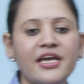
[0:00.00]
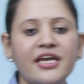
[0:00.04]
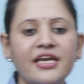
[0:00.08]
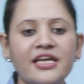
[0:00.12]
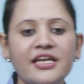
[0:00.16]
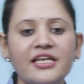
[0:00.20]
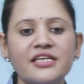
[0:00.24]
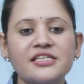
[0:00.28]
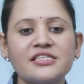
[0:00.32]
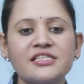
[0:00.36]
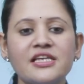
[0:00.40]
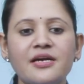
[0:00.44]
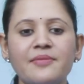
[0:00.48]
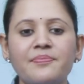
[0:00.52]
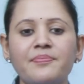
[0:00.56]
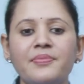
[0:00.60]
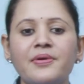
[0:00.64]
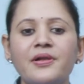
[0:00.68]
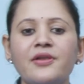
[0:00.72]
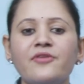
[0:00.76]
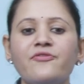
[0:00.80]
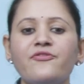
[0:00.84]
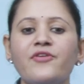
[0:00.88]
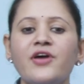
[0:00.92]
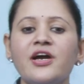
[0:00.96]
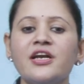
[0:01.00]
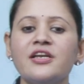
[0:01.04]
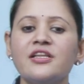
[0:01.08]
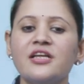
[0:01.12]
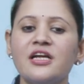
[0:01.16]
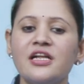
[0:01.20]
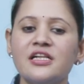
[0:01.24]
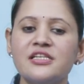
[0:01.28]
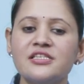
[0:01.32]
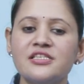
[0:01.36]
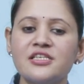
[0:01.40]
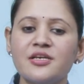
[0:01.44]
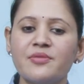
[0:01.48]
take an example. Find the
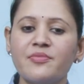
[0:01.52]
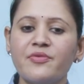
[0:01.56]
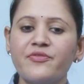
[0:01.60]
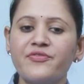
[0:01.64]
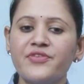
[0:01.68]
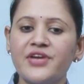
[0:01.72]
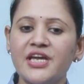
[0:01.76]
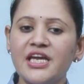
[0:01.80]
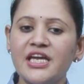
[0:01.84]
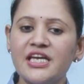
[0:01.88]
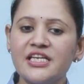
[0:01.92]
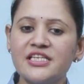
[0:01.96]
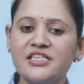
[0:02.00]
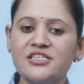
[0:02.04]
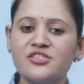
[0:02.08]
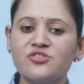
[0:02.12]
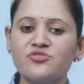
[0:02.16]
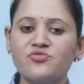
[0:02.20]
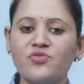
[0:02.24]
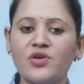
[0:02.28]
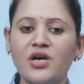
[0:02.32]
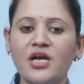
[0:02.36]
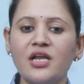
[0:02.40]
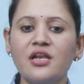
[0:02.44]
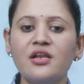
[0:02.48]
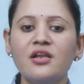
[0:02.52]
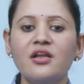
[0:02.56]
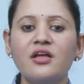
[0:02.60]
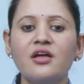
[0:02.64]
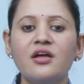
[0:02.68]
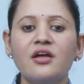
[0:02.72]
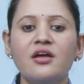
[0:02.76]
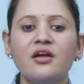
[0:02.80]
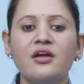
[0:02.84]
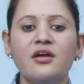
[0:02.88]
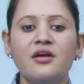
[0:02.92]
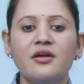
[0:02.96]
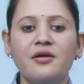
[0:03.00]
LCM of 8 and 12
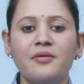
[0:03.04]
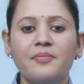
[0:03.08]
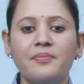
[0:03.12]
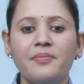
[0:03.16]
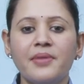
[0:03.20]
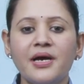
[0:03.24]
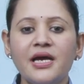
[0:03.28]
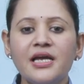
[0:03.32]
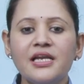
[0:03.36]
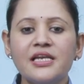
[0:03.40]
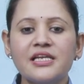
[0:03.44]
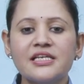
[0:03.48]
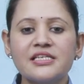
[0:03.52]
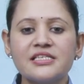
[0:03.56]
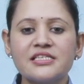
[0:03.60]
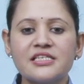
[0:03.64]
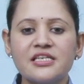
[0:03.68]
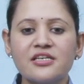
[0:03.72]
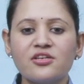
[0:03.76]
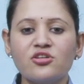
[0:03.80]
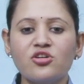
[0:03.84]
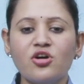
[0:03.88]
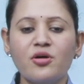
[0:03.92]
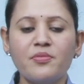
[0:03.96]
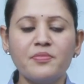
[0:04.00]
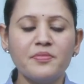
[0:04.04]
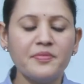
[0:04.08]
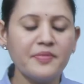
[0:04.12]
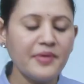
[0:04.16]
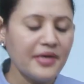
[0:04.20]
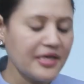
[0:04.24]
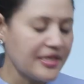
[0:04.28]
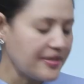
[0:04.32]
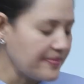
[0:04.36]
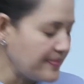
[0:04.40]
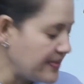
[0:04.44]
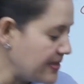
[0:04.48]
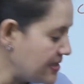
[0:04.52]
by listing common
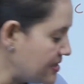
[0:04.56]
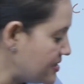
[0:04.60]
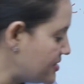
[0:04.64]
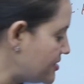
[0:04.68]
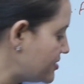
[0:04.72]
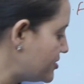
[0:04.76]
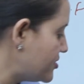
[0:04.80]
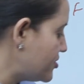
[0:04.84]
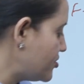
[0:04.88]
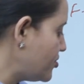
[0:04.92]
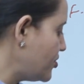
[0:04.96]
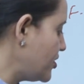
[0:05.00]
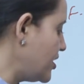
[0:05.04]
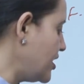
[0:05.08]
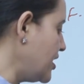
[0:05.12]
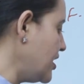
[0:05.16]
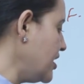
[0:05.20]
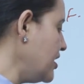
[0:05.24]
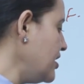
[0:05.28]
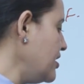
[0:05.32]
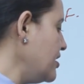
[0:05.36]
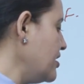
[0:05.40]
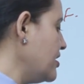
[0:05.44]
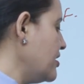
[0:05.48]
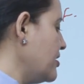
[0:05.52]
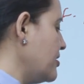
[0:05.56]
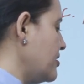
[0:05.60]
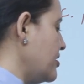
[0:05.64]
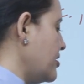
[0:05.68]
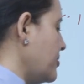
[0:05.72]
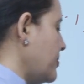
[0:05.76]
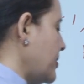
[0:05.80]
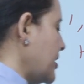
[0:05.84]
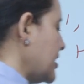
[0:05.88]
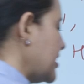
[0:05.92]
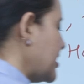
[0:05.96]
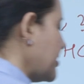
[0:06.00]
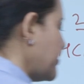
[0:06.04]
multiples. So here
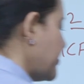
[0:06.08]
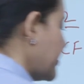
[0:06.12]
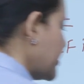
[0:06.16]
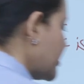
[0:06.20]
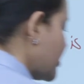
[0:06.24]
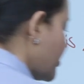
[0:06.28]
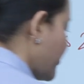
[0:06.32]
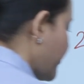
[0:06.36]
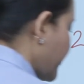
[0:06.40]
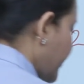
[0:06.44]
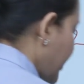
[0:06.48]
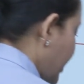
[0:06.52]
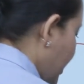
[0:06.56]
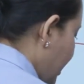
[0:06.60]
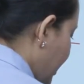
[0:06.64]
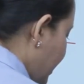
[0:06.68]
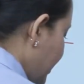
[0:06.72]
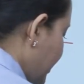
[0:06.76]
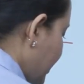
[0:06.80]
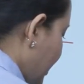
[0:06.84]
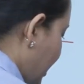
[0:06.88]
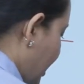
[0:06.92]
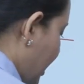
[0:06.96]
the multiples of 8